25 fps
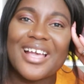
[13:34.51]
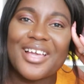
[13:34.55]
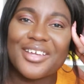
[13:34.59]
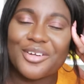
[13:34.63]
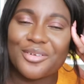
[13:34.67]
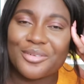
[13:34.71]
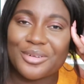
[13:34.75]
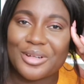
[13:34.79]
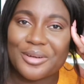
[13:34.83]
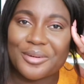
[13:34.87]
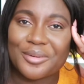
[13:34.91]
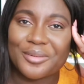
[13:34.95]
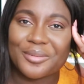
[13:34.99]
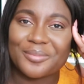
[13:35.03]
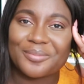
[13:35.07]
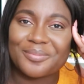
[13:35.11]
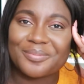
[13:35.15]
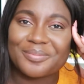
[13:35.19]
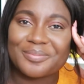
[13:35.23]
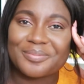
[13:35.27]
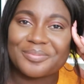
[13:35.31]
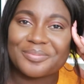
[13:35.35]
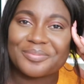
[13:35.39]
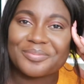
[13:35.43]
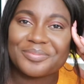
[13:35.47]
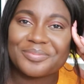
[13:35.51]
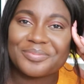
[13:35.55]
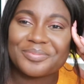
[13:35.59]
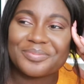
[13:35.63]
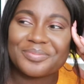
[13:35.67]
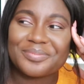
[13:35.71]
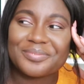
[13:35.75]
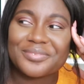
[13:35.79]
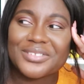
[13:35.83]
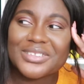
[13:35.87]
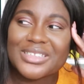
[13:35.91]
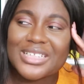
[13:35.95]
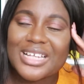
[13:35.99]
don't know.
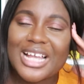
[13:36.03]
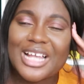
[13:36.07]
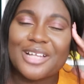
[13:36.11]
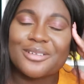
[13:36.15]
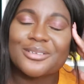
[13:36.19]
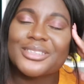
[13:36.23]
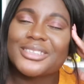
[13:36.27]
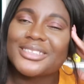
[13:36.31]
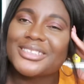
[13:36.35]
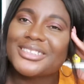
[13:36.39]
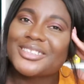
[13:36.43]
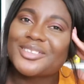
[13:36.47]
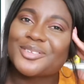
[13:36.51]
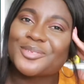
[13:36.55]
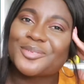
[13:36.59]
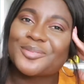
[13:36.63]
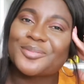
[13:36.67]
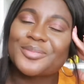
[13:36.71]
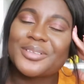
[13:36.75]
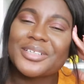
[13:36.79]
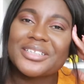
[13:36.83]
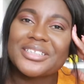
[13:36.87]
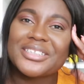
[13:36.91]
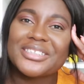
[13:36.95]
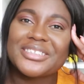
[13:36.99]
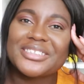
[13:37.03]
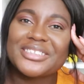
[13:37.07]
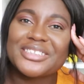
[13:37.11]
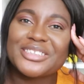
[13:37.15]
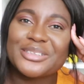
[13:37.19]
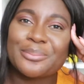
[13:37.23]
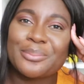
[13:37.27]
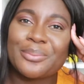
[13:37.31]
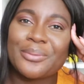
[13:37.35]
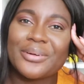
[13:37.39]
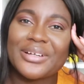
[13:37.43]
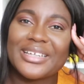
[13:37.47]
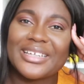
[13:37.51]
I was really
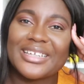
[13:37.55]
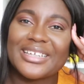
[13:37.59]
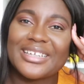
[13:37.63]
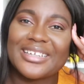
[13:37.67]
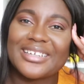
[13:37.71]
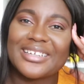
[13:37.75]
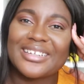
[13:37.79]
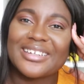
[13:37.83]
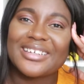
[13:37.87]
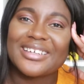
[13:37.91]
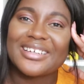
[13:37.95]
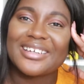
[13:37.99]
disappointed.